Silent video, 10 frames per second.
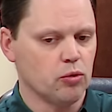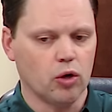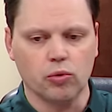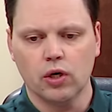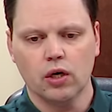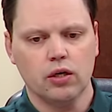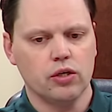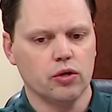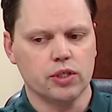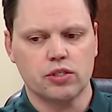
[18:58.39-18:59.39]
well,
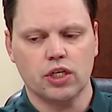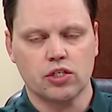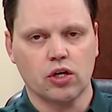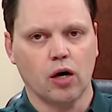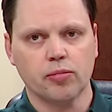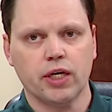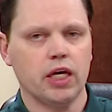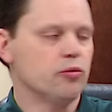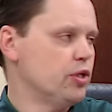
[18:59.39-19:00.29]
you know, it's it's complicated,